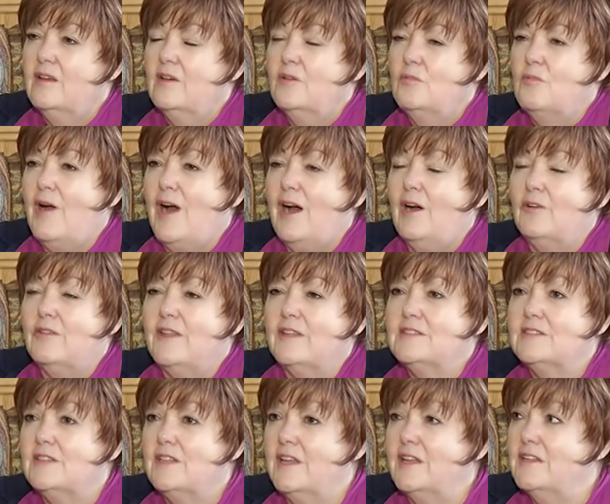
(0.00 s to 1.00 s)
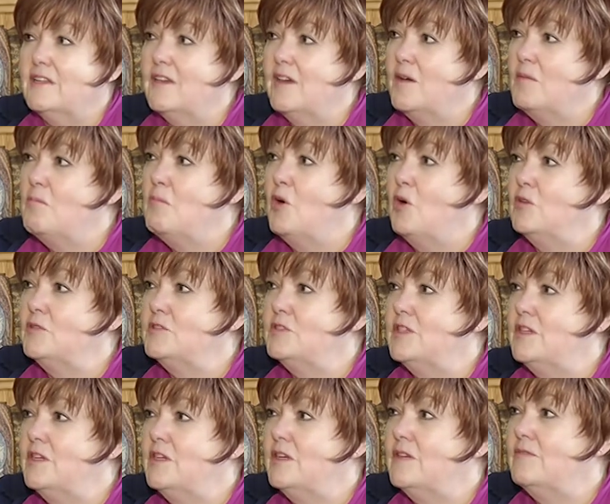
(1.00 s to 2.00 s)
Wow, that's like a
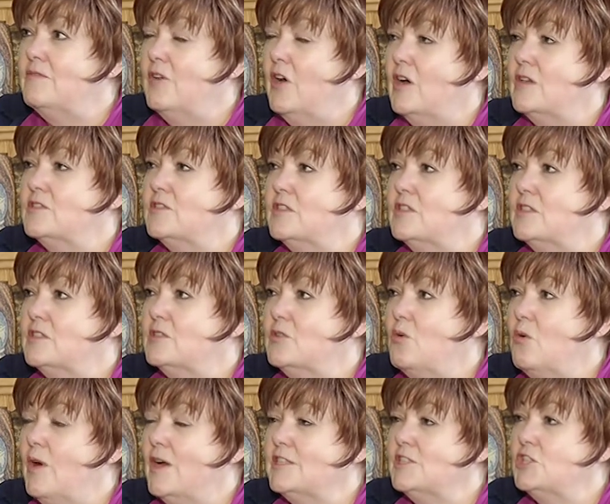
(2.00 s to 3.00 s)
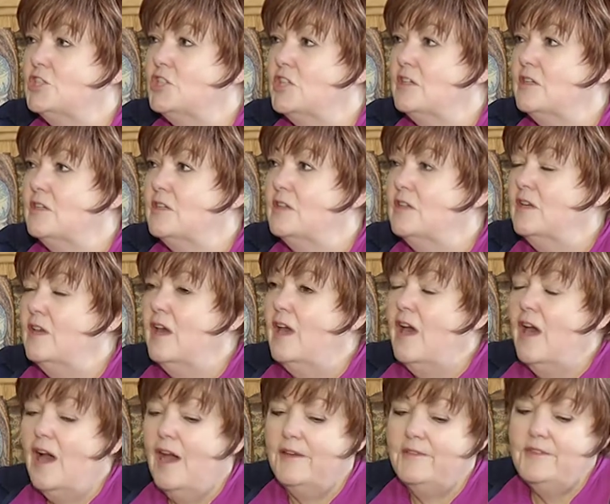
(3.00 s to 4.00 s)
multifaceted question.
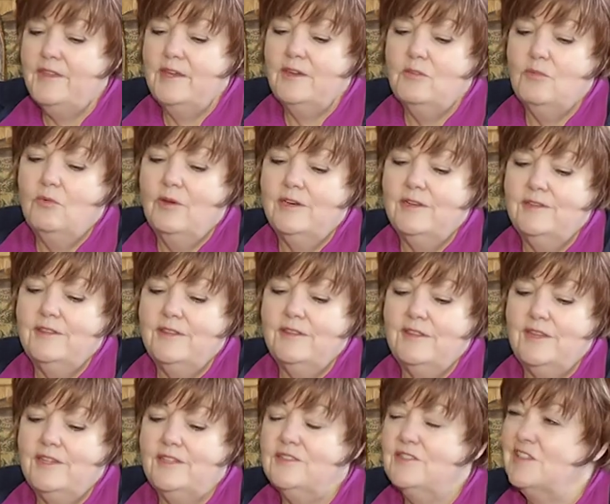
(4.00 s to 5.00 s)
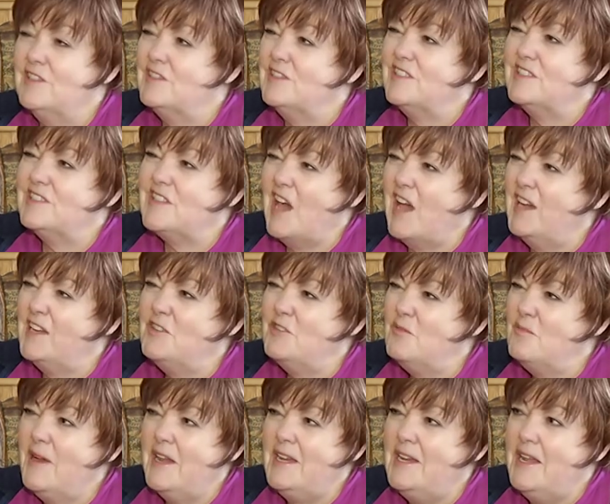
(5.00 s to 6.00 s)
I think one of the things is I know
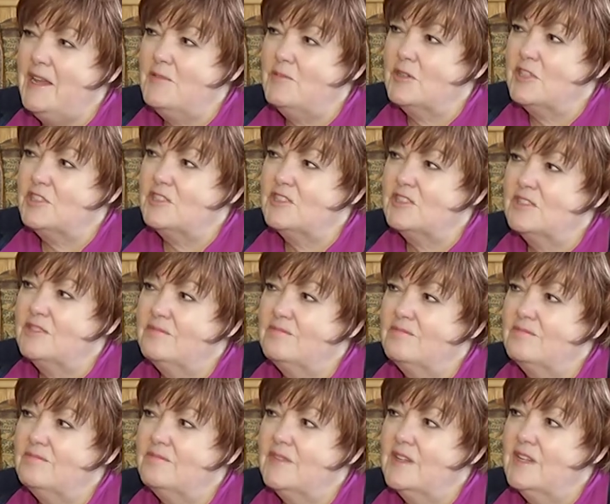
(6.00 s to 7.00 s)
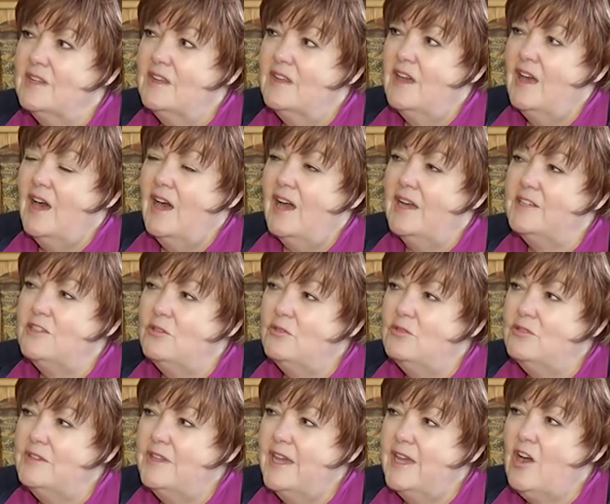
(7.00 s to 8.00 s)
my neighbors. I know who
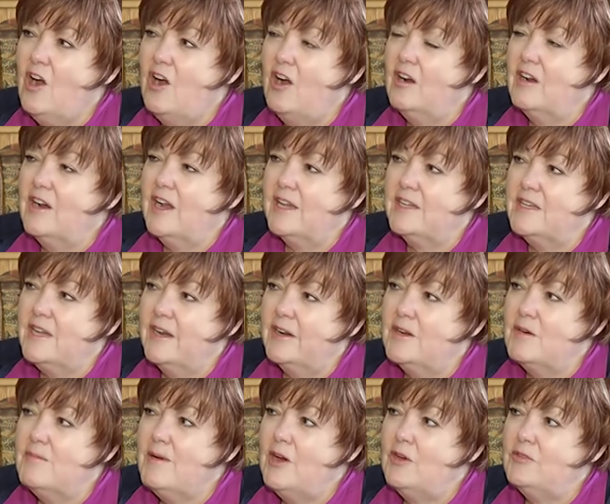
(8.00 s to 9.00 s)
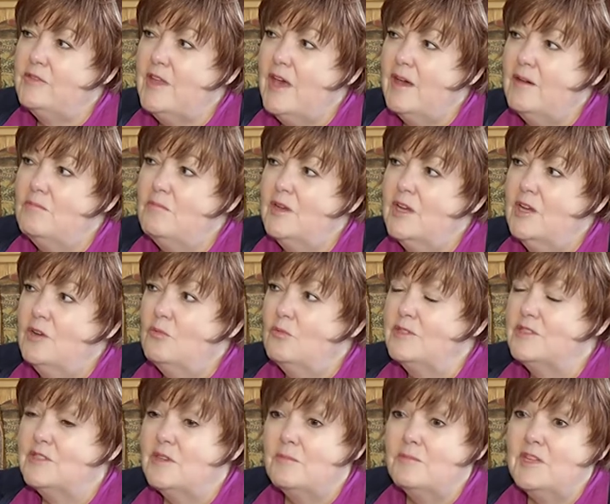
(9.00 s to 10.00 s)
they are, I care about them. When
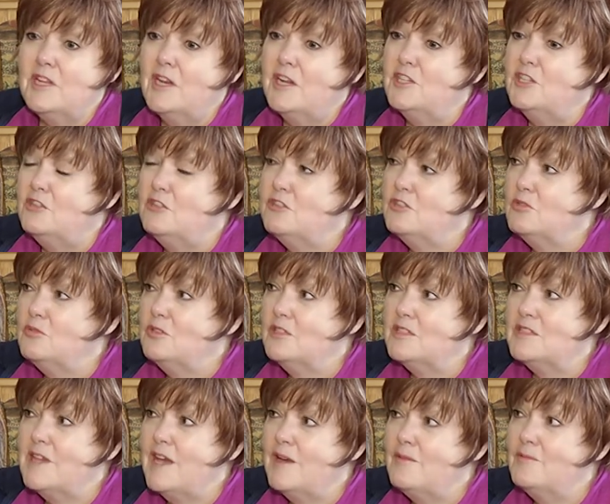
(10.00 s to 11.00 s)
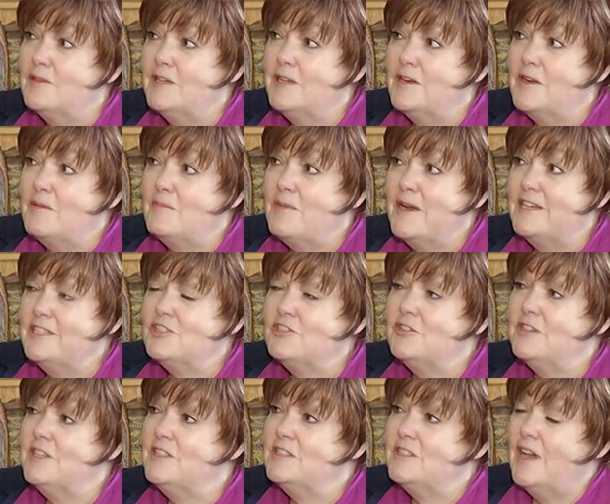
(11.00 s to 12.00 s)
something unusual is happening on my
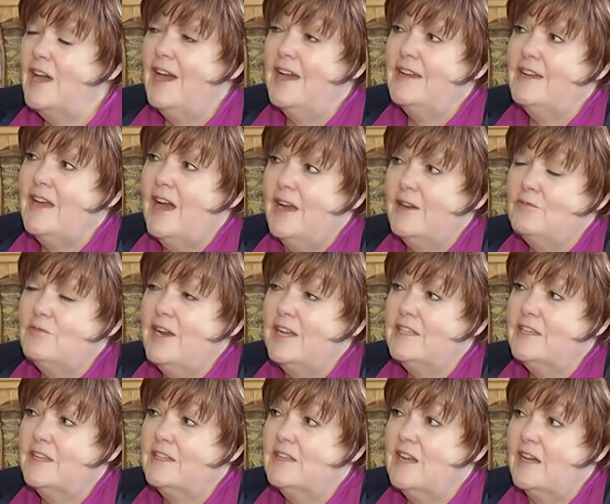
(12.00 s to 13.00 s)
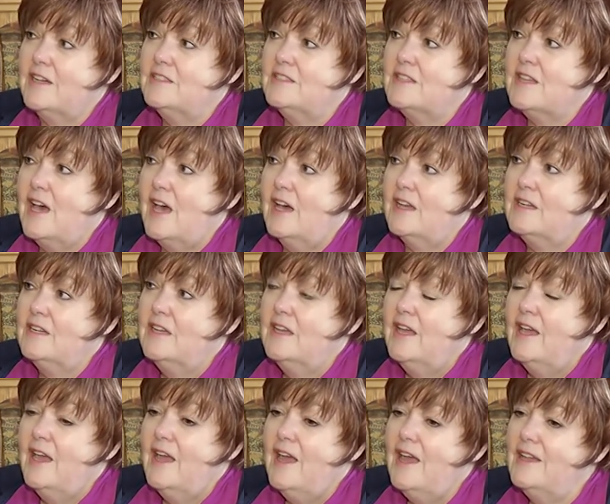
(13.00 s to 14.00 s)
street, I recognize that.
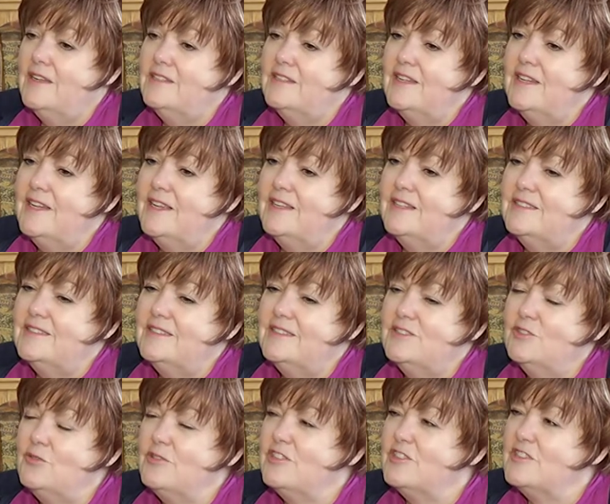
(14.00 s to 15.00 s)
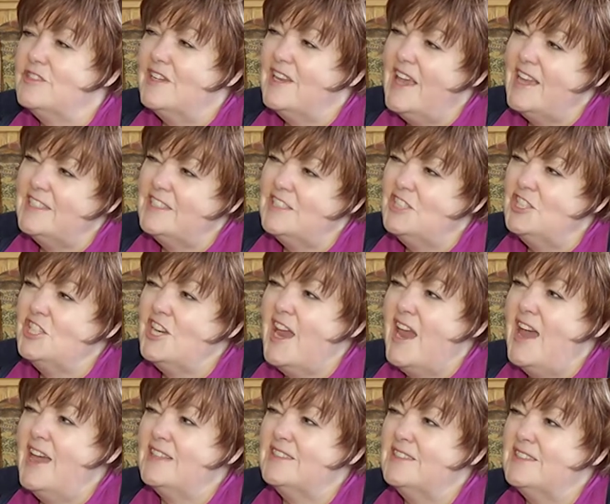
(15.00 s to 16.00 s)
And so there's less
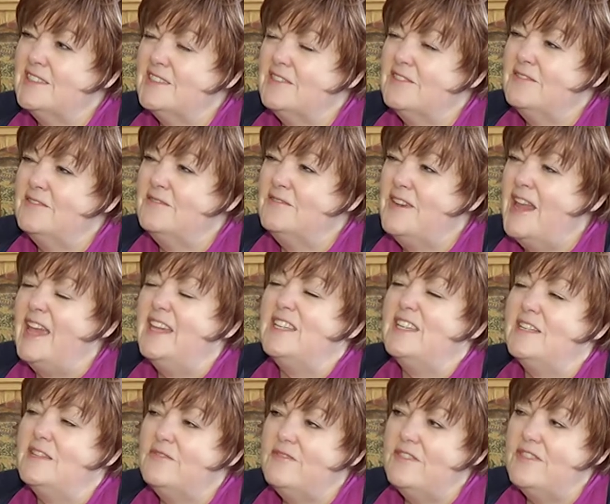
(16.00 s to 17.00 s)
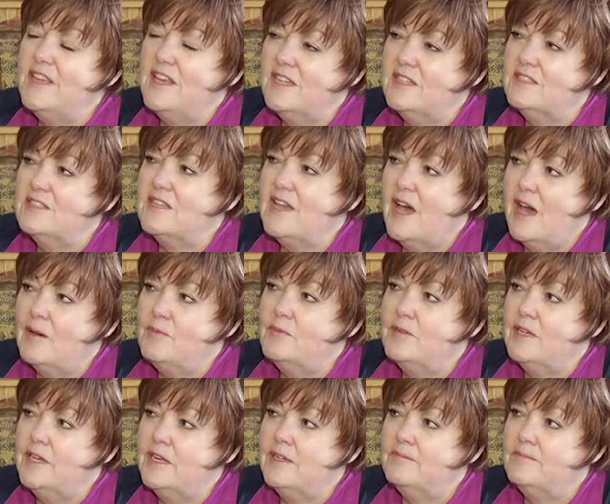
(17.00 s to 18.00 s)
chance of negative things
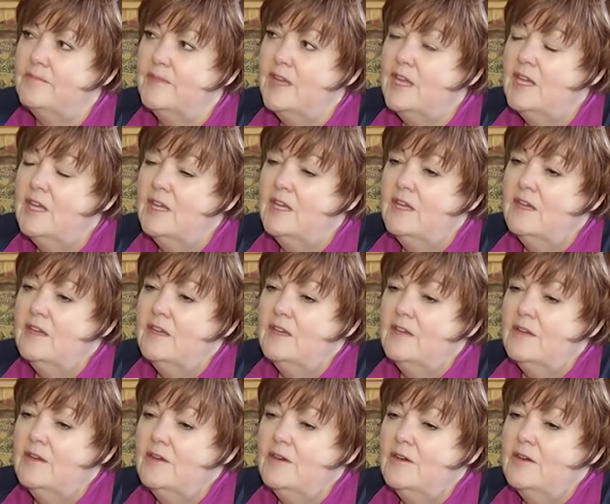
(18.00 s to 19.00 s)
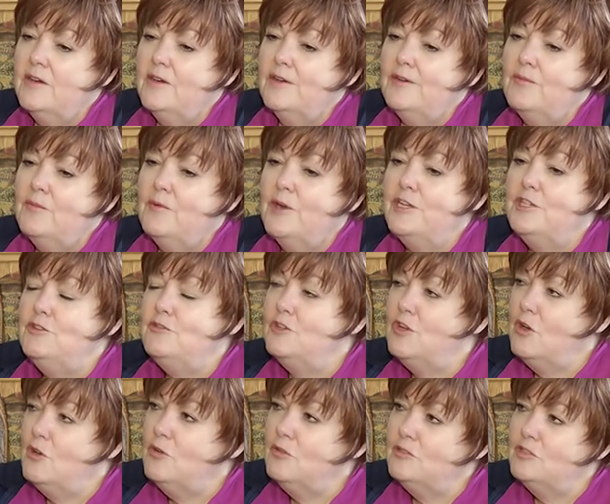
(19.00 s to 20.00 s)
happening. When you
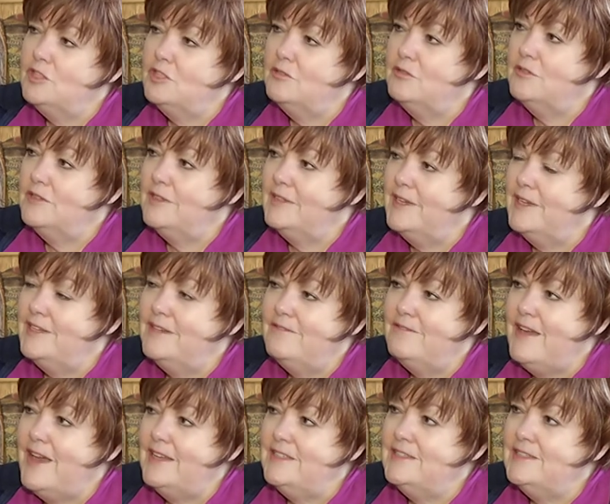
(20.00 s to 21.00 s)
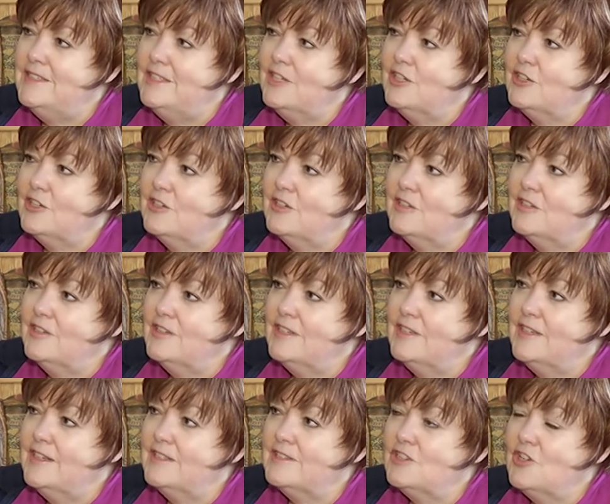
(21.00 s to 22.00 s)
go to an event here,
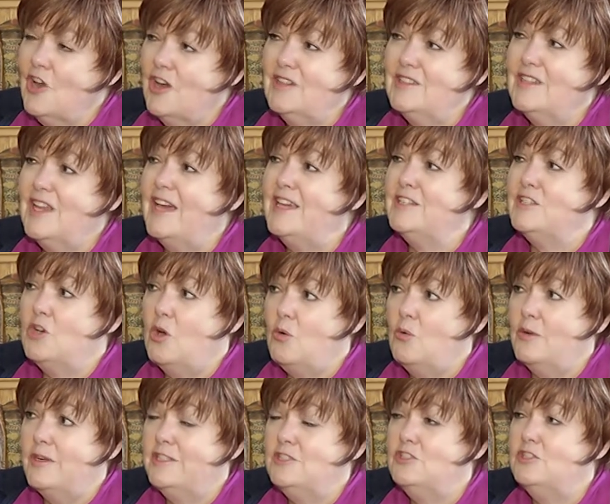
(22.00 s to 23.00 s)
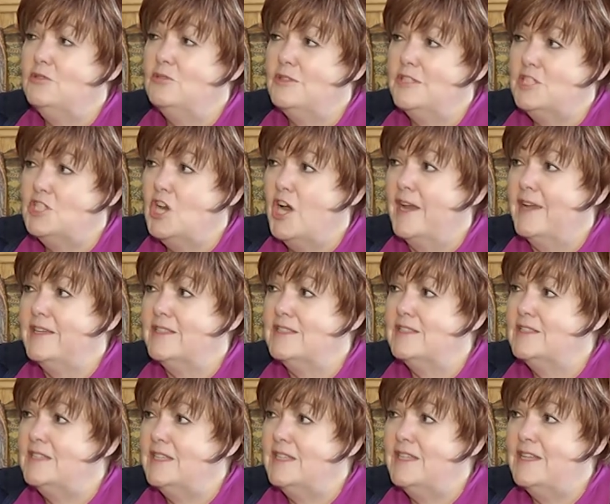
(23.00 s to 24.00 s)
it's not like going to a giant
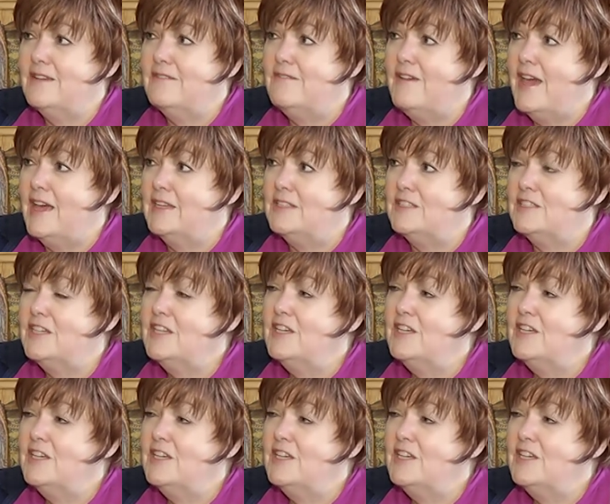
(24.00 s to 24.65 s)
city event.